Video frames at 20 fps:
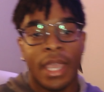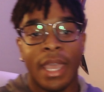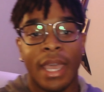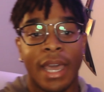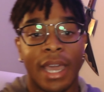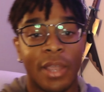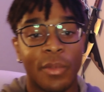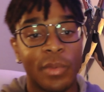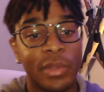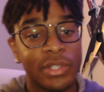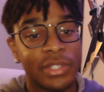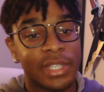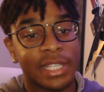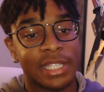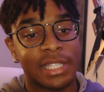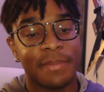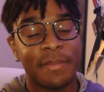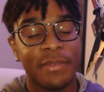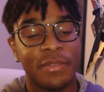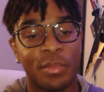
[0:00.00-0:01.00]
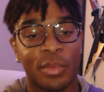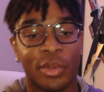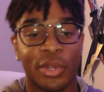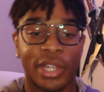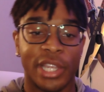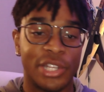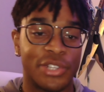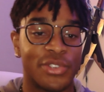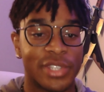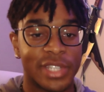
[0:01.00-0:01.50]
I will say some of the more
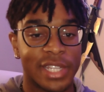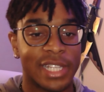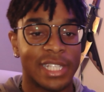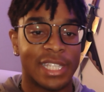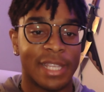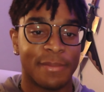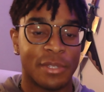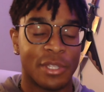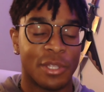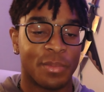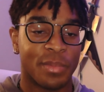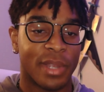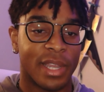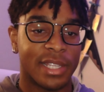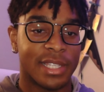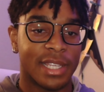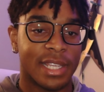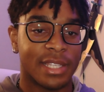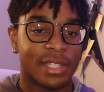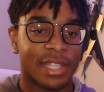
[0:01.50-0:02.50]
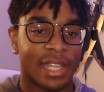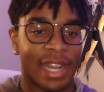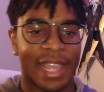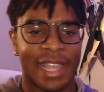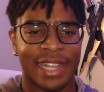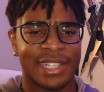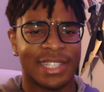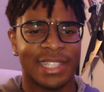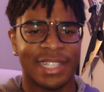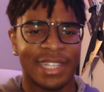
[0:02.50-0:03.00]
interesting steps of the process that I
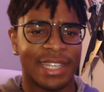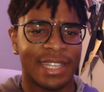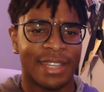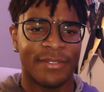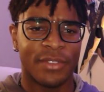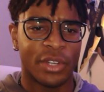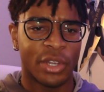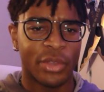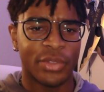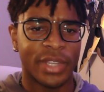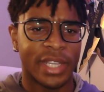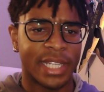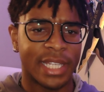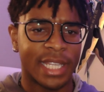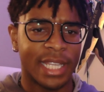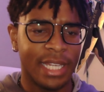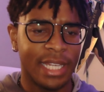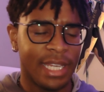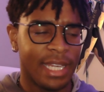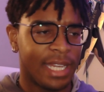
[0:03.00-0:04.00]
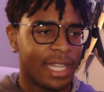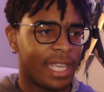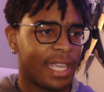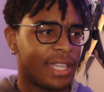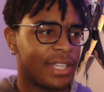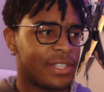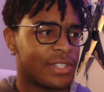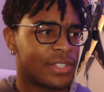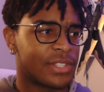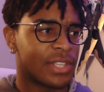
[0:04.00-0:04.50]
actually didn't even know they did
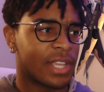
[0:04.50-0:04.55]
is